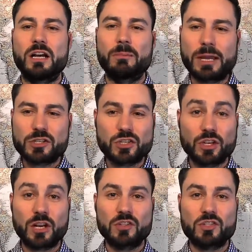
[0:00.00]
Imagine the
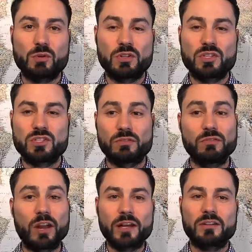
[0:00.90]
consequences of
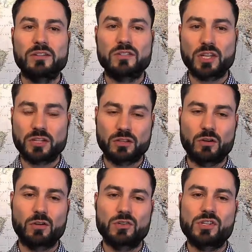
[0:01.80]
not setting
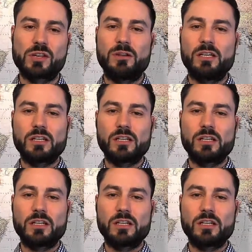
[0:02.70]
goals.